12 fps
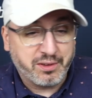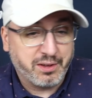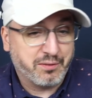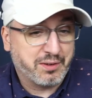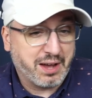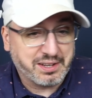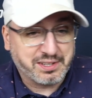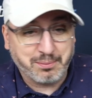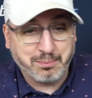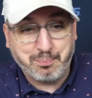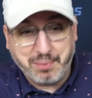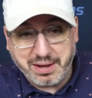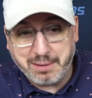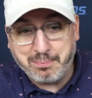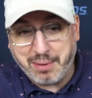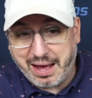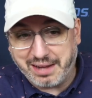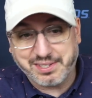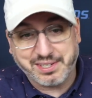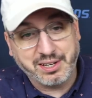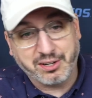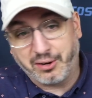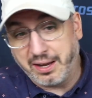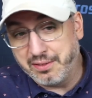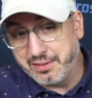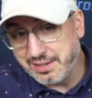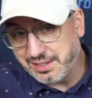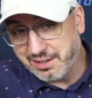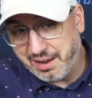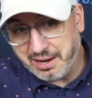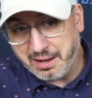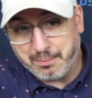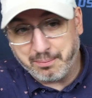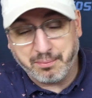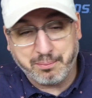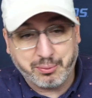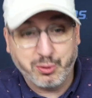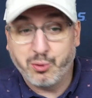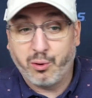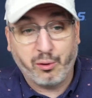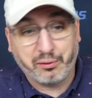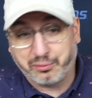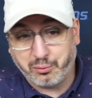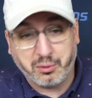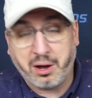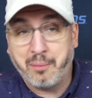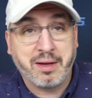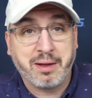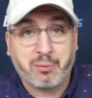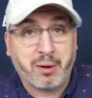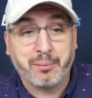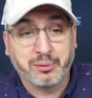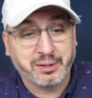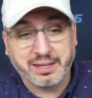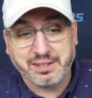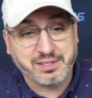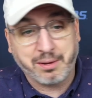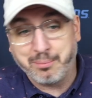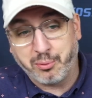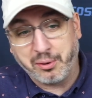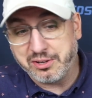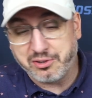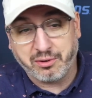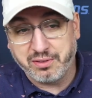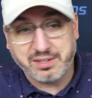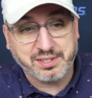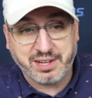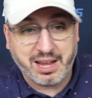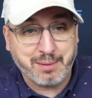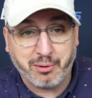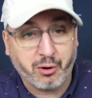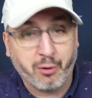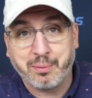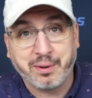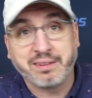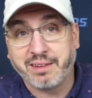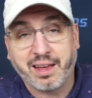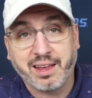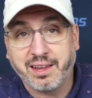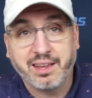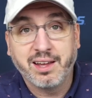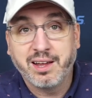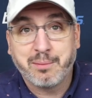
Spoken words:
You've got some big bats here in this lineup. Pujols will come in probably at some point during this game on opening day.